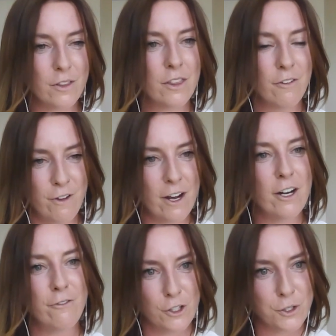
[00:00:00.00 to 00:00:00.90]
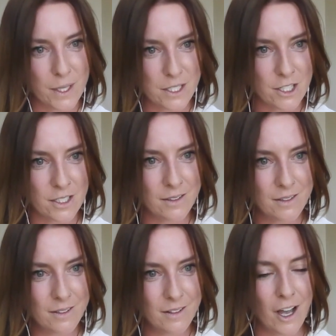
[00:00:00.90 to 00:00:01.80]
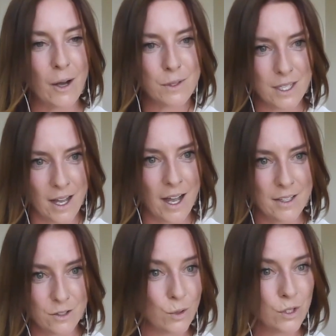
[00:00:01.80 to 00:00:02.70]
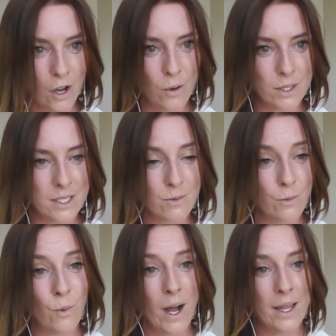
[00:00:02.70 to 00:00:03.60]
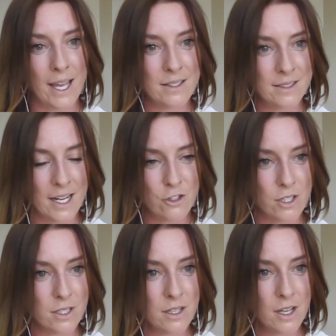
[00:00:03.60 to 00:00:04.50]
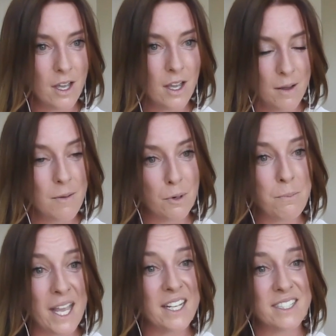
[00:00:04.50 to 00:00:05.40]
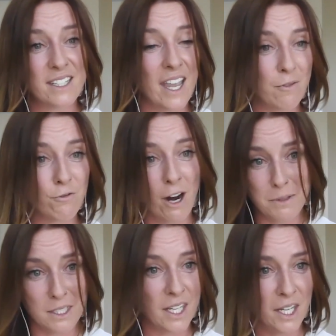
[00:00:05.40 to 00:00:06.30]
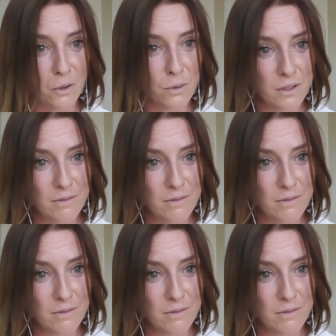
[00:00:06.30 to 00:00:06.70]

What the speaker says: the very first question I was asked or told is one that is dangerous: prepared to get raped and killed.